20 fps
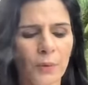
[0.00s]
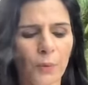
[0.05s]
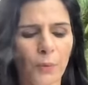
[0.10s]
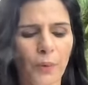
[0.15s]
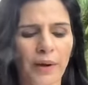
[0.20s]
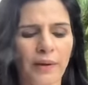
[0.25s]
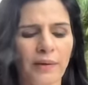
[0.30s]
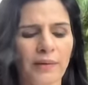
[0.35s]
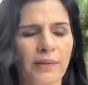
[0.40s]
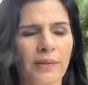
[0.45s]

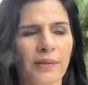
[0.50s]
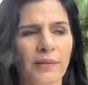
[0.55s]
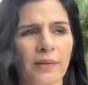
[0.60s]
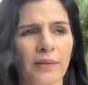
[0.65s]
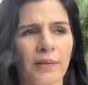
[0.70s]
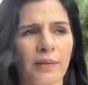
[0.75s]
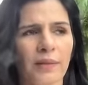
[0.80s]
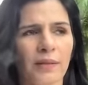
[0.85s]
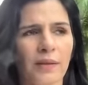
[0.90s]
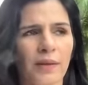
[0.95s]
wherein
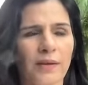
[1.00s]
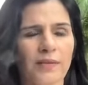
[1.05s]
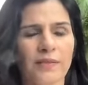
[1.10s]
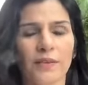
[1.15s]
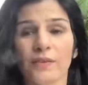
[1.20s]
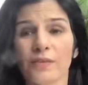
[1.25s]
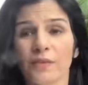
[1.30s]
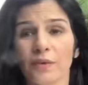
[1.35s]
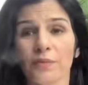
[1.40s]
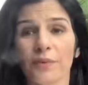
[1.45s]

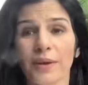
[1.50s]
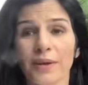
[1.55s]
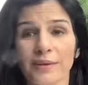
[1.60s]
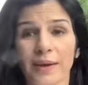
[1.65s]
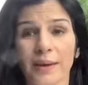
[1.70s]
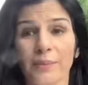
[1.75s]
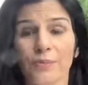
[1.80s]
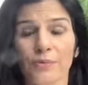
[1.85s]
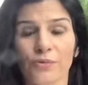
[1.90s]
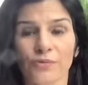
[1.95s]
it's, it's a great
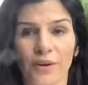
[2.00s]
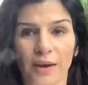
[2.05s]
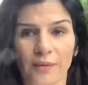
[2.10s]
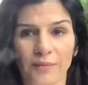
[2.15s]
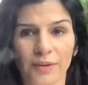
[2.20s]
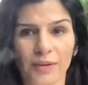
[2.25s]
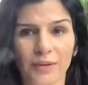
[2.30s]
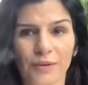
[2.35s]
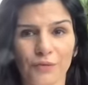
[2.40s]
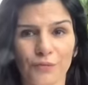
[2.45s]
time to
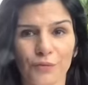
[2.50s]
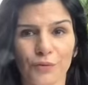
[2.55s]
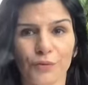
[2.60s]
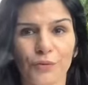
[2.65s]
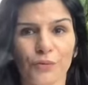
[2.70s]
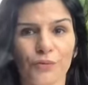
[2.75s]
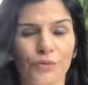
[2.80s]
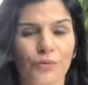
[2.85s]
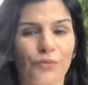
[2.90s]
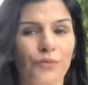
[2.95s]
travel for
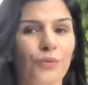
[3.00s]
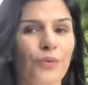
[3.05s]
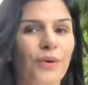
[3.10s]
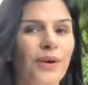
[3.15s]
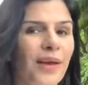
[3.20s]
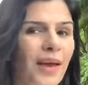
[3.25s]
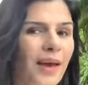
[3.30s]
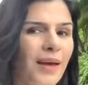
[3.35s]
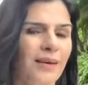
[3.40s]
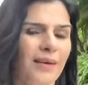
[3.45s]
those of you
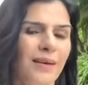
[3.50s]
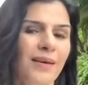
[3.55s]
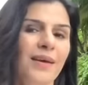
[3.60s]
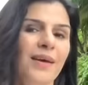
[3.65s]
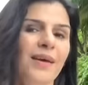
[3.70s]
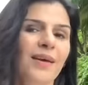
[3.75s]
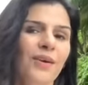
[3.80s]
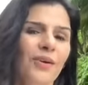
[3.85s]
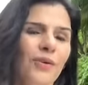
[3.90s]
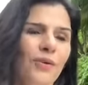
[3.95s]
again.
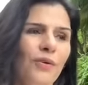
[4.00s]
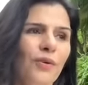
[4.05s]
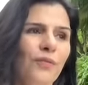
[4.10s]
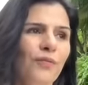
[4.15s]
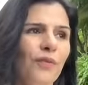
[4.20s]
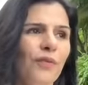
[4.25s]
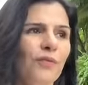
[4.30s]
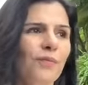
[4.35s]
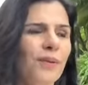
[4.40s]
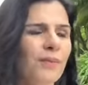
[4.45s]
You know,
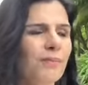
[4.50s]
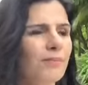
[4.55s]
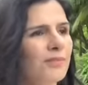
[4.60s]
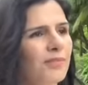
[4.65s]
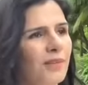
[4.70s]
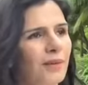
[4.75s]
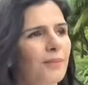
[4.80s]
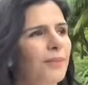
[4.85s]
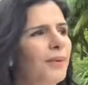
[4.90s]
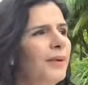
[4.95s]
if you've been,
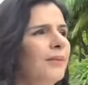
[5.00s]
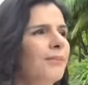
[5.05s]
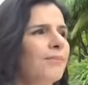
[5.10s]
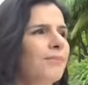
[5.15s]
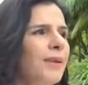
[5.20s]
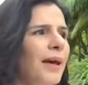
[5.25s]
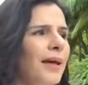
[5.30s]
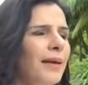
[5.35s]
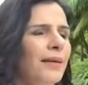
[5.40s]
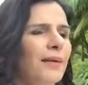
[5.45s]
say, been
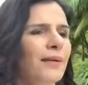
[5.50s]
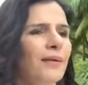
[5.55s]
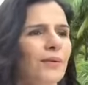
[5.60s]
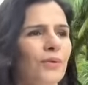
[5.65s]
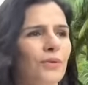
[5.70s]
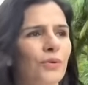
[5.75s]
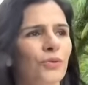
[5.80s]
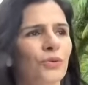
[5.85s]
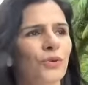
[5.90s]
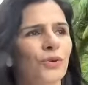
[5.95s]
planning
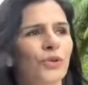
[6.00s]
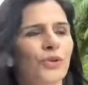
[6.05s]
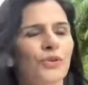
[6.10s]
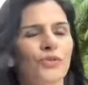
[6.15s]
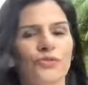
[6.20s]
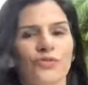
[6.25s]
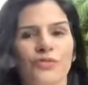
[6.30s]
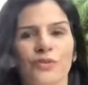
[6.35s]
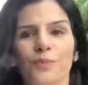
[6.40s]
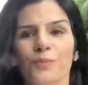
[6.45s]
a
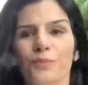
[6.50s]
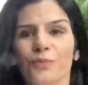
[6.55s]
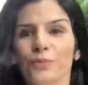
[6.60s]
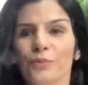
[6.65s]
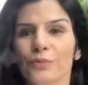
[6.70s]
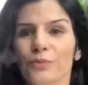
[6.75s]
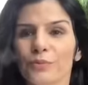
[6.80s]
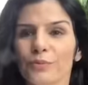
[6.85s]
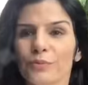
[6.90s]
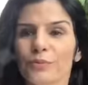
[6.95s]
trip
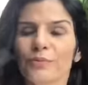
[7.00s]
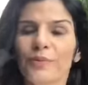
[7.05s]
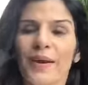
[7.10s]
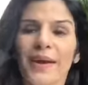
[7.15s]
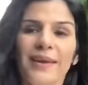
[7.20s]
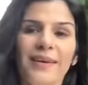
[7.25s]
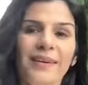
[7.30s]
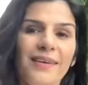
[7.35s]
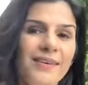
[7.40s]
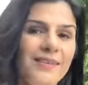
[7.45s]
to
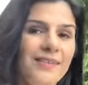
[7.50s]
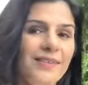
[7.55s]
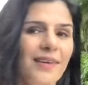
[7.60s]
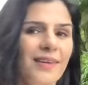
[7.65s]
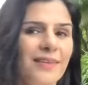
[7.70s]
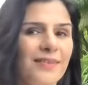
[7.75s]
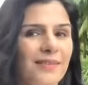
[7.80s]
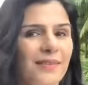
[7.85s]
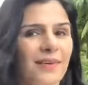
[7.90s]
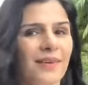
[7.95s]
Venice
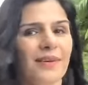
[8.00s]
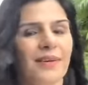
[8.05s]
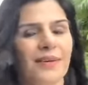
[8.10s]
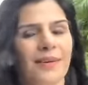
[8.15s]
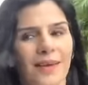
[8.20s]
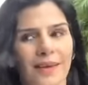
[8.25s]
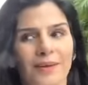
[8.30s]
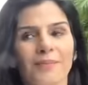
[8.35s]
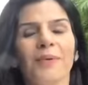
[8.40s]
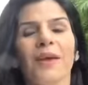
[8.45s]
and
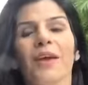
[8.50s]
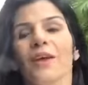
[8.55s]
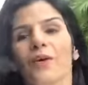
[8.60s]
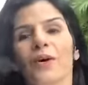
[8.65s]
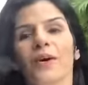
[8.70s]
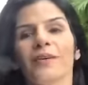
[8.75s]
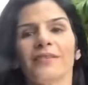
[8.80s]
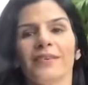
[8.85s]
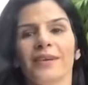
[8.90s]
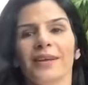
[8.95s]
saying it may
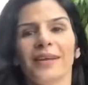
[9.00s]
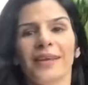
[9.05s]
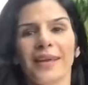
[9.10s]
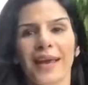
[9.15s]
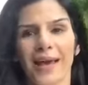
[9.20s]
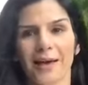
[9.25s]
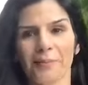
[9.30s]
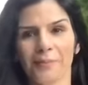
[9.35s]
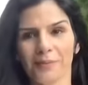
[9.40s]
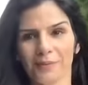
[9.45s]
not really
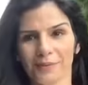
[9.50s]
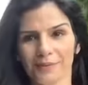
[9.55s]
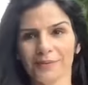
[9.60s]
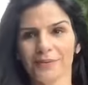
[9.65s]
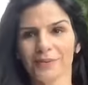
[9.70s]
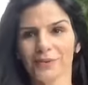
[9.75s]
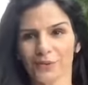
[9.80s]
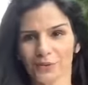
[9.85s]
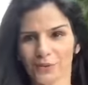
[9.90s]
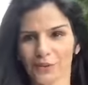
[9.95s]
happen,
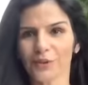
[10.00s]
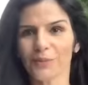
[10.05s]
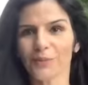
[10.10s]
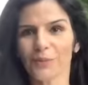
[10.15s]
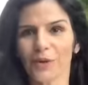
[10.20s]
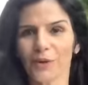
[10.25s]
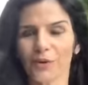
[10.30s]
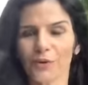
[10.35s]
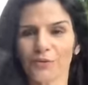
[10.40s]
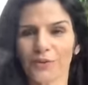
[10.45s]
it
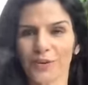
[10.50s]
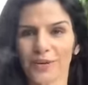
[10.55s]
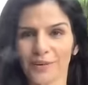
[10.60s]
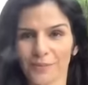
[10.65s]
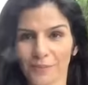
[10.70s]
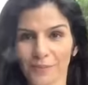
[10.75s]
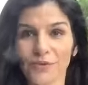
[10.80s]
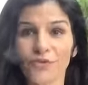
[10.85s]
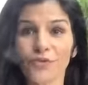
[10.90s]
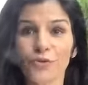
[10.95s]
may not
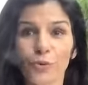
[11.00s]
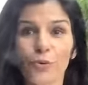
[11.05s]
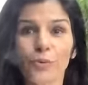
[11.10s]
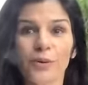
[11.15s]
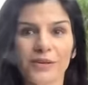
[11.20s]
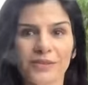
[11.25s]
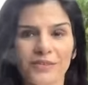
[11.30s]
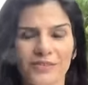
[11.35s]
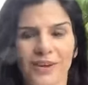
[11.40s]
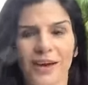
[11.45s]
really, but you
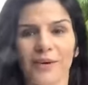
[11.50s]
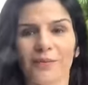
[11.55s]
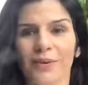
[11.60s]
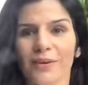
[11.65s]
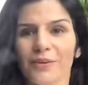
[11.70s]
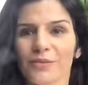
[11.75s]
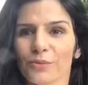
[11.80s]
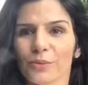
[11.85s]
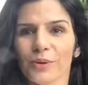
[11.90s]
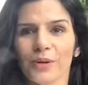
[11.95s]
will
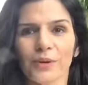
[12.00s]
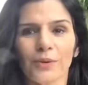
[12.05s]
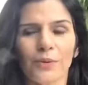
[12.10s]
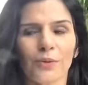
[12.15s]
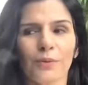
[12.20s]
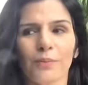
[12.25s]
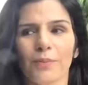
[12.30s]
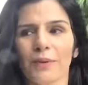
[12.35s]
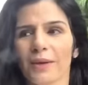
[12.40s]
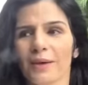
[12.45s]
travel. So it
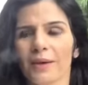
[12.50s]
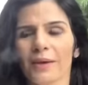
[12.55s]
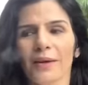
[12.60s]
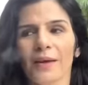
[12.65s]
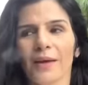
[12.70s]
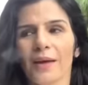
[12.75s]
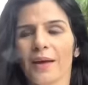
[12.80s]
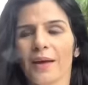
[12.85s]
could be